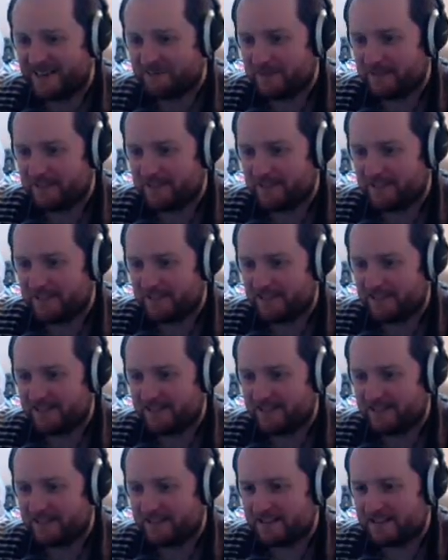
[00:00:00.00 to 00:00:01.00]
I mean,
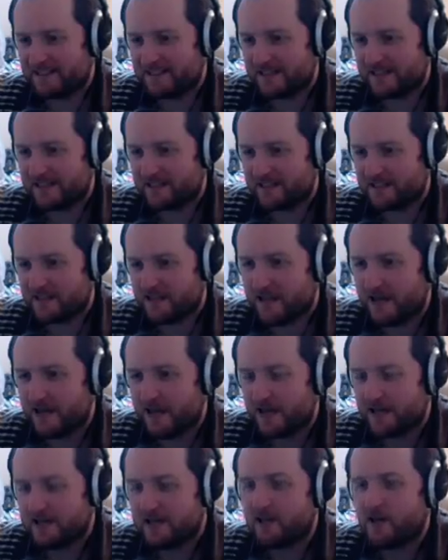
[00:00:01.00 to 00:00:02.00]
Jesus.
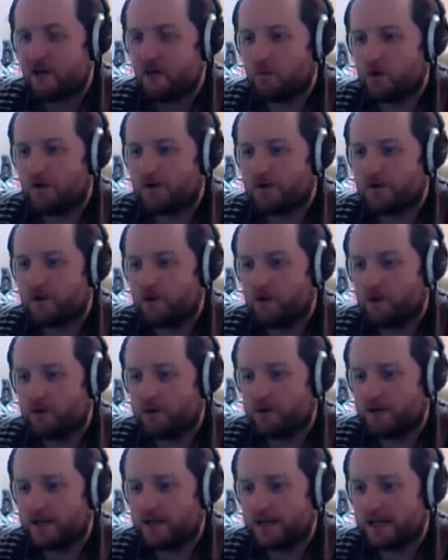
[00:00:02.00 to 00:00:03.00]
And you know what
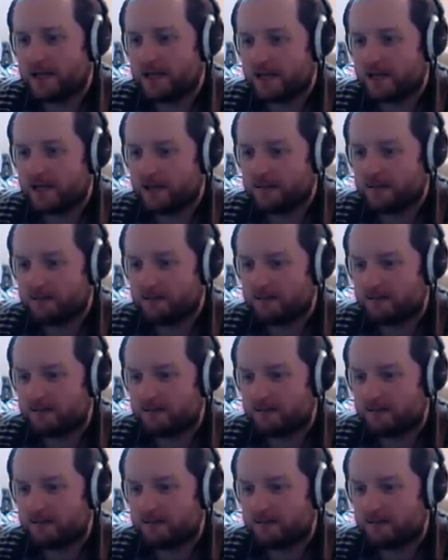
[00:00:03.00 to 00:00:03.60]
though? Like